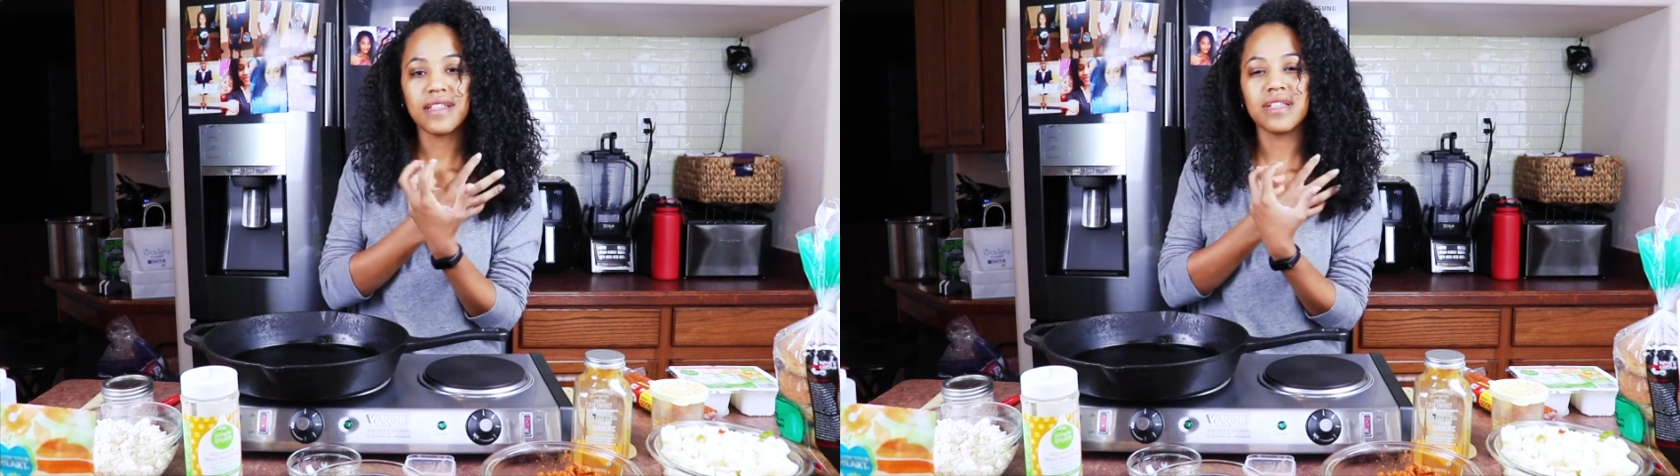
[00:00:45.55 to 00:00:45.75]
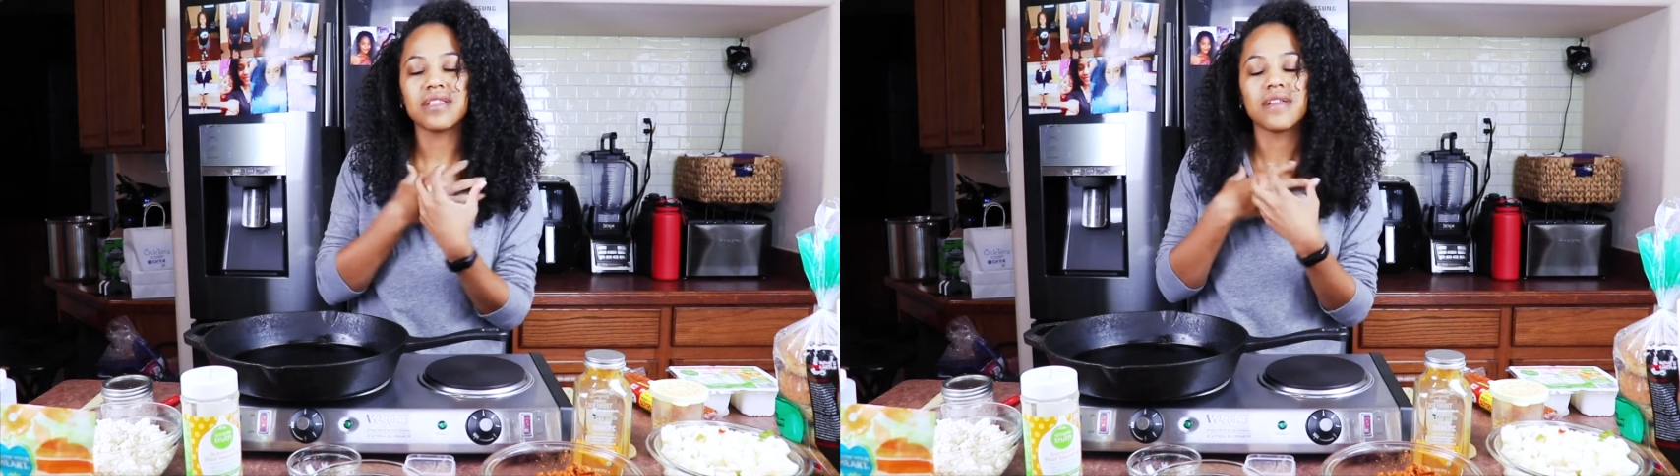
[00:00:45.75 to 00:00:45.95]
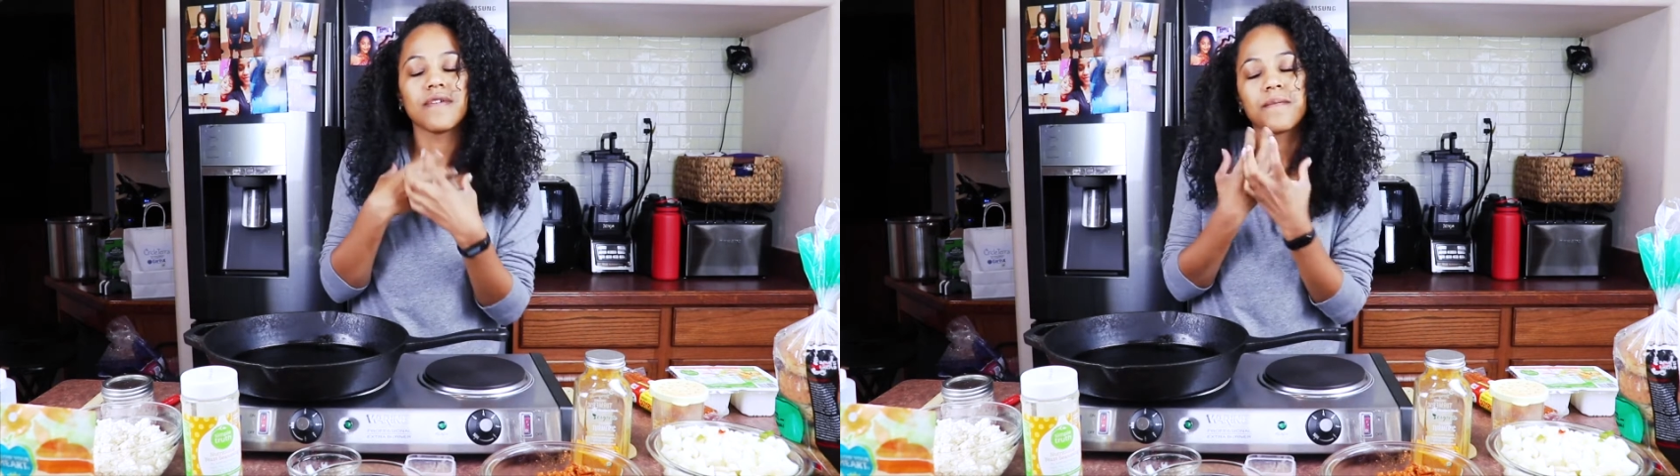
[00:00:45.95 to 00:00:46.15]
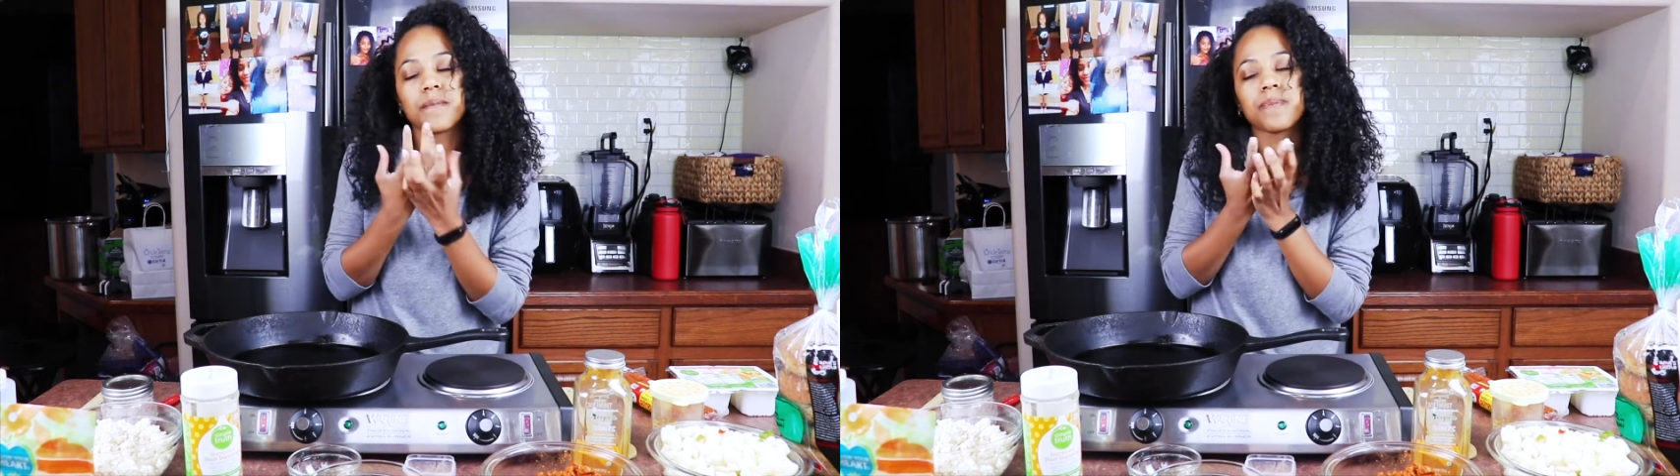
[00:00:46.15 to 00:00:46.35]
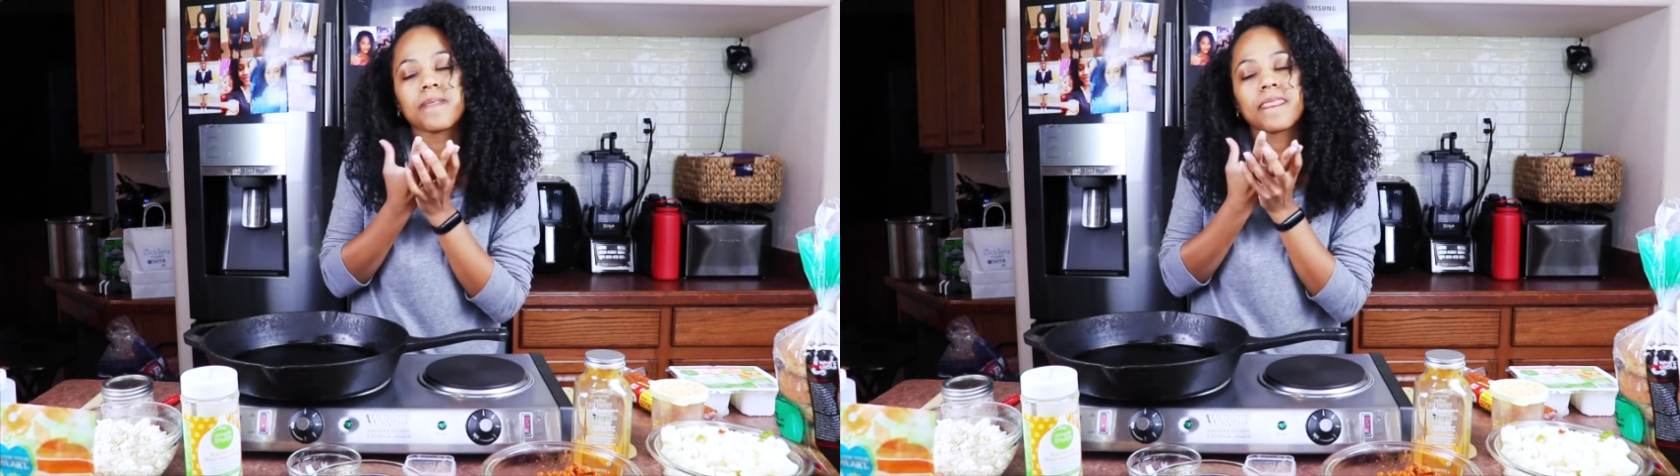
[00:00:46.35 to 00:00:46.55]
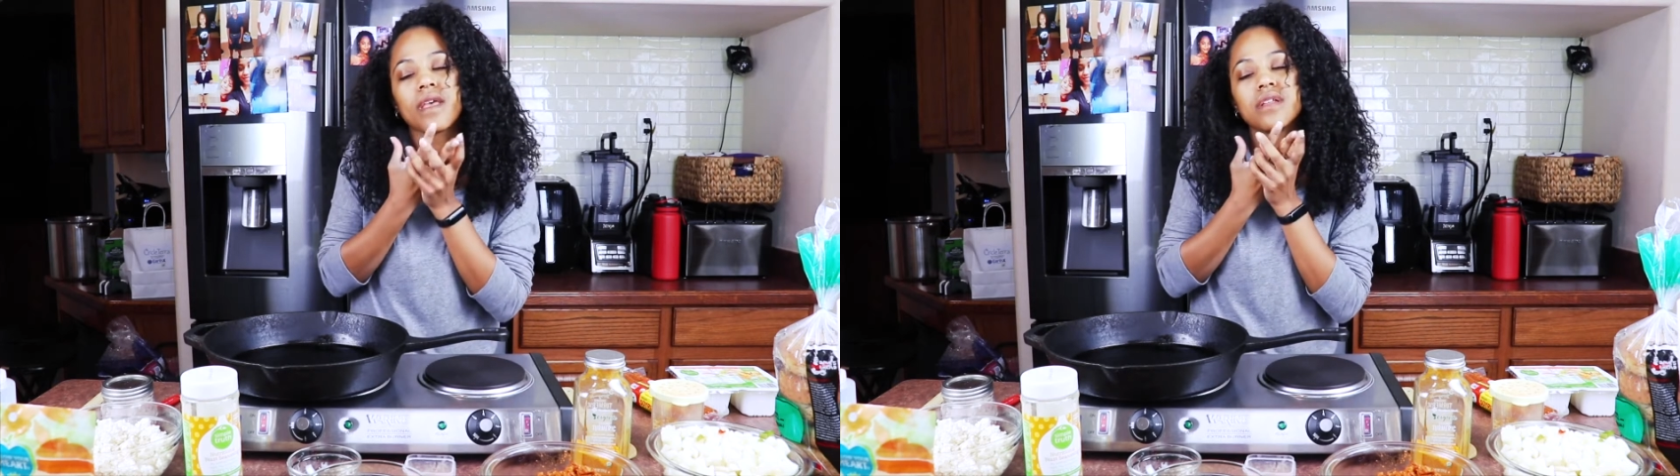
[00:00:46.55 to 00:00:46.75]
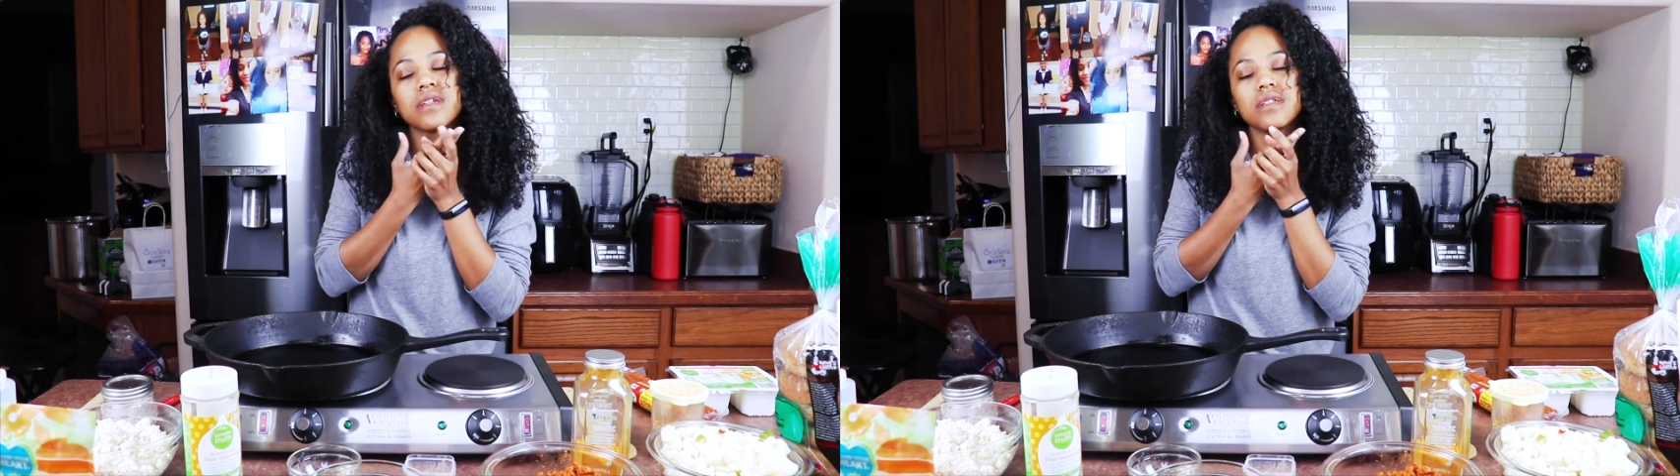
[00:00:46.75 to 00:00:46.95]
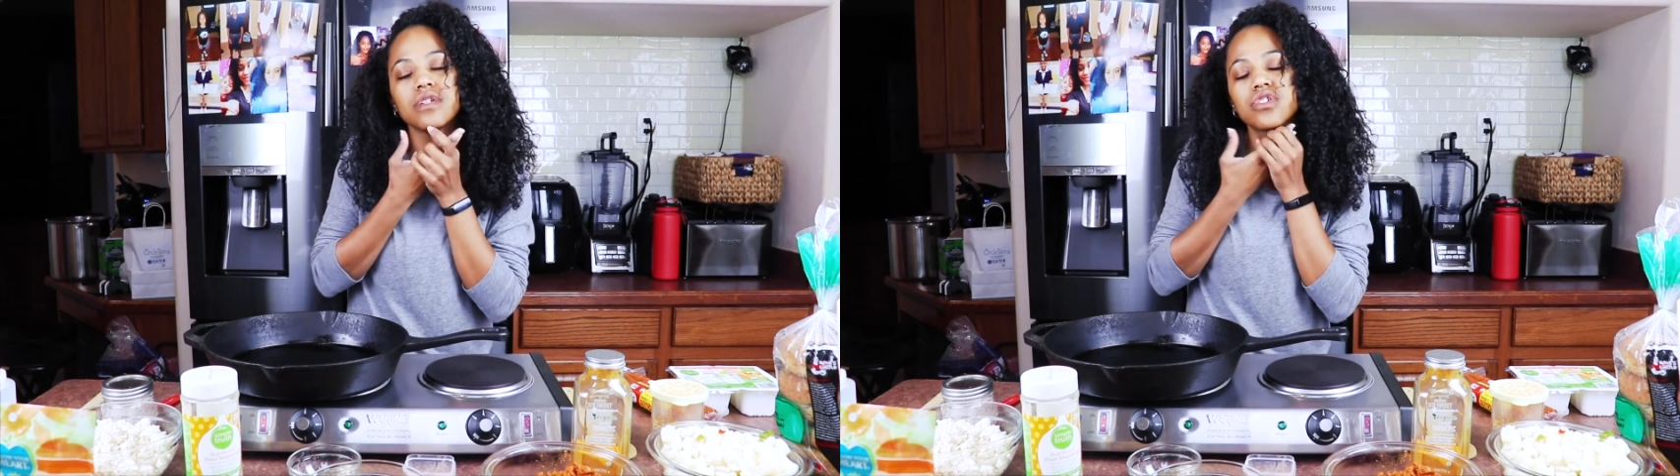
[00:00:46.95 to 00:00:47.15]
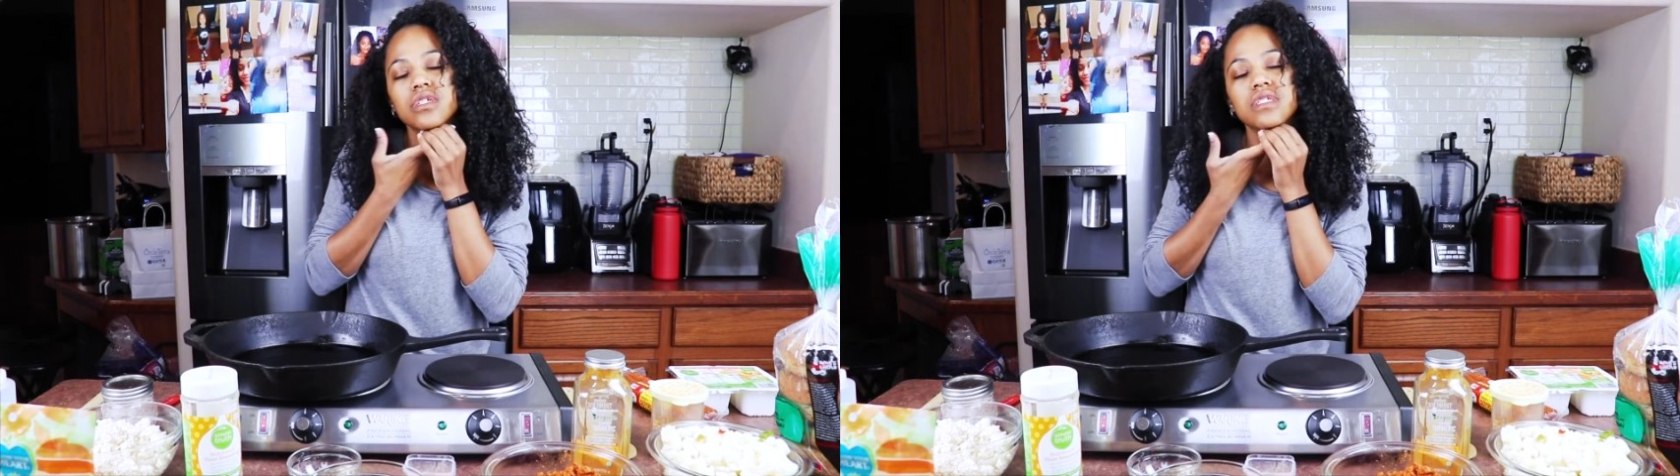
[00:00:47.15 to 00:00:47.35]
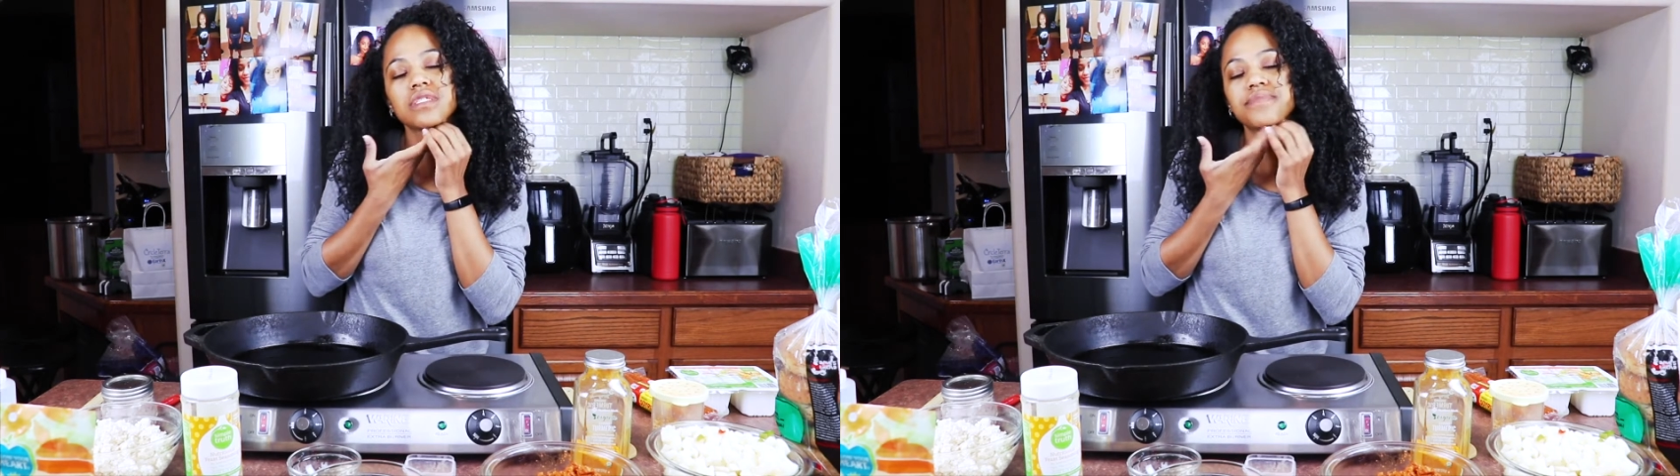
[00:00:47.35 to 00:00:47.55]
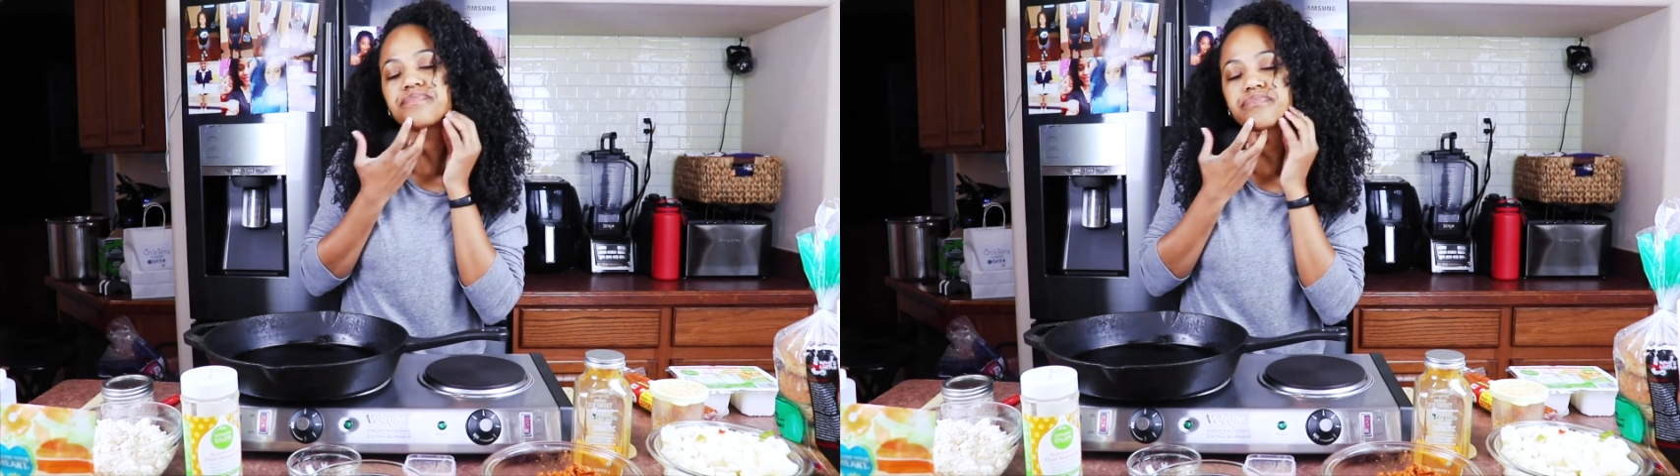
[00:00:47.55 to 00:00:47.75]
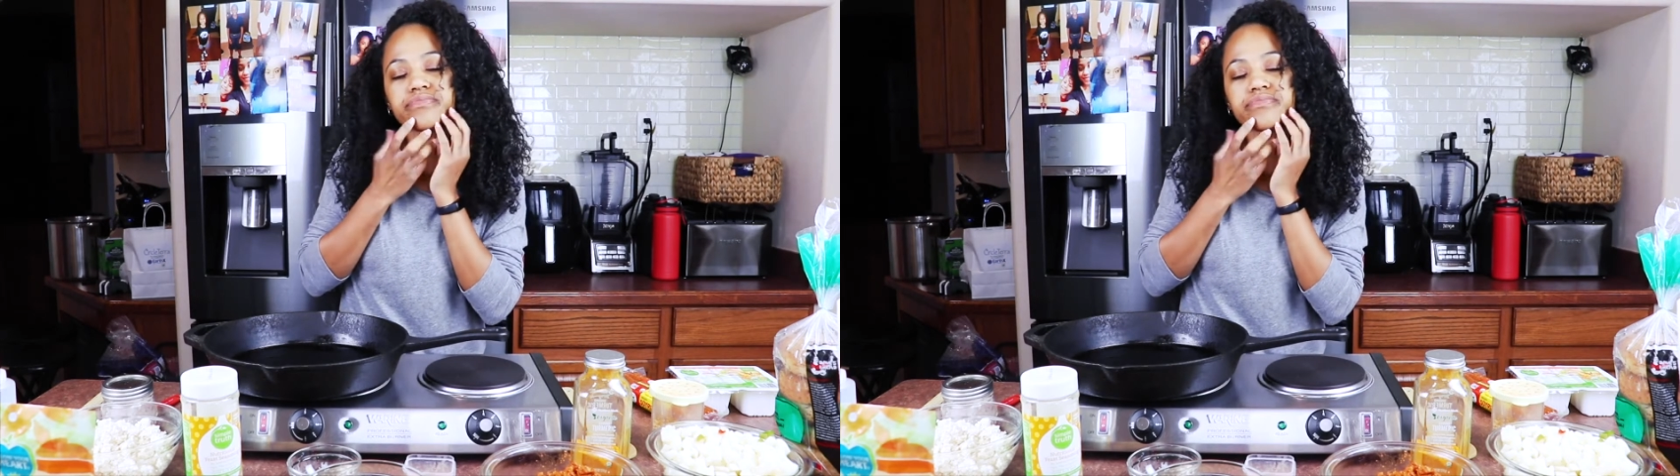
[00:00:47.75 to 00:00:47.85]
this delicious